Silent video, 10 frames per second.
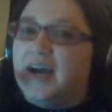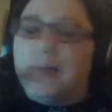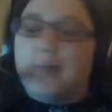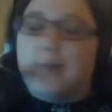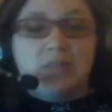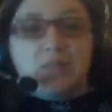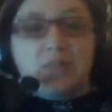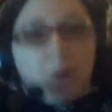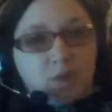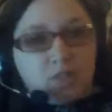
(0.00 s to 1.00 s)
it was
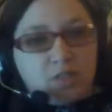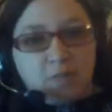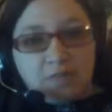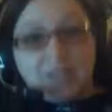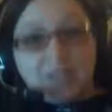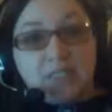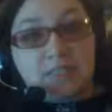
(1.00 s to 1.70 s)
supposed to be very